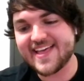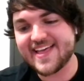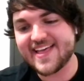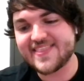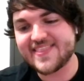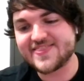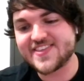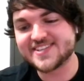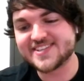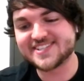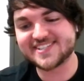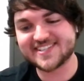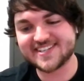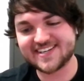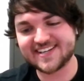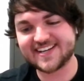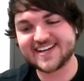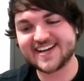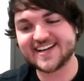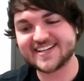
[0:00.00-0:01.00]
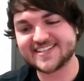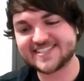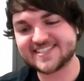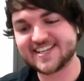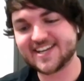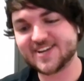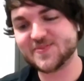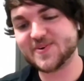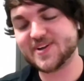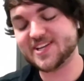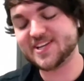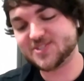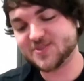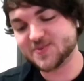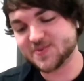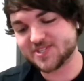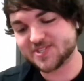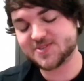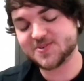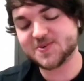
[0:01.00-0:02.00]
this is going to kind of segue into
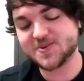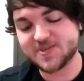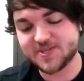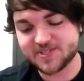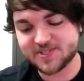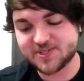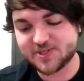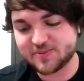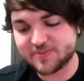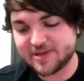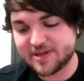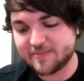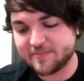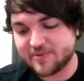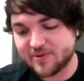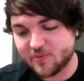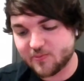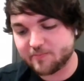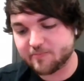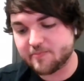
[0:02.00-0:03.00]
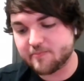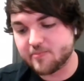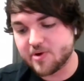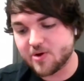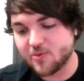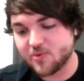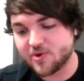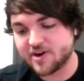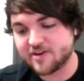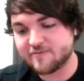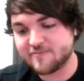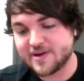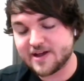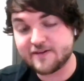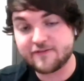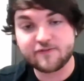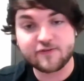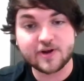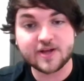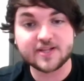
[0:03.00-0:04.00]
a story a little bit, but one of my
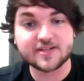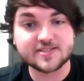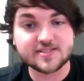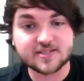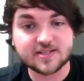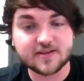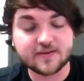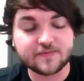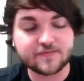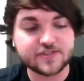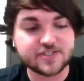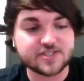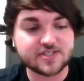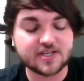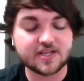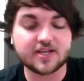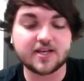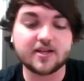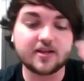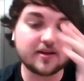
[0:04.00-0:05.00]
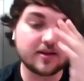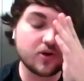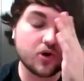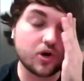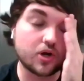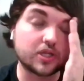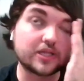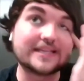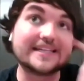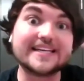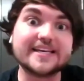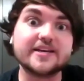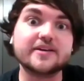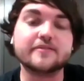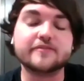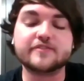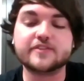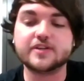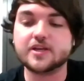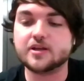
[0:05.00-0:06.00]
friends lived in
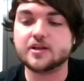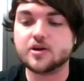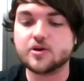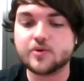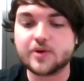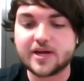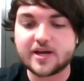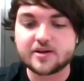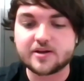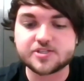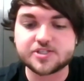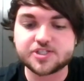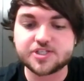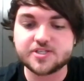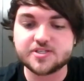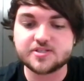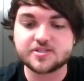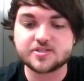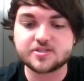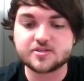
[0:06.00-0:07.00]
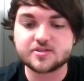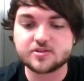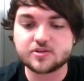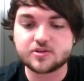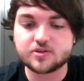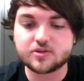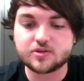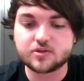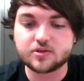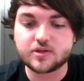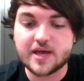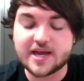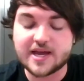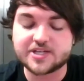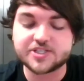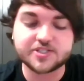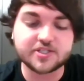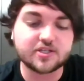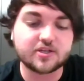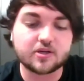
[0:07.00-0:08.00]
O House. She's
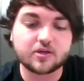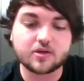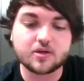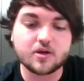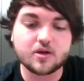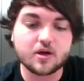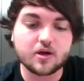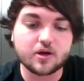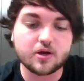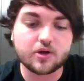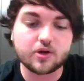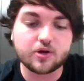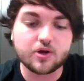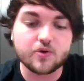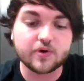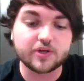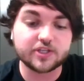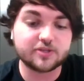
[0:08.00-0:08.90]
actually going